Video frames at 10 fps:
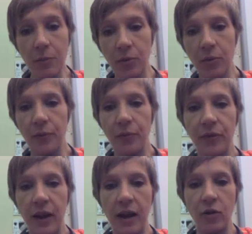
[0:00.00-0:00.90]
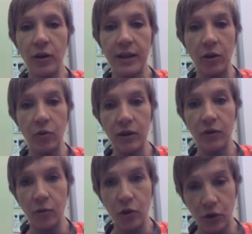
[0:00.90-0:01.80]
clip that we
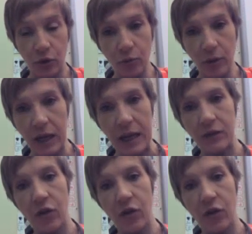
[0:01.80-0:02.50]
downloaded from YouTube.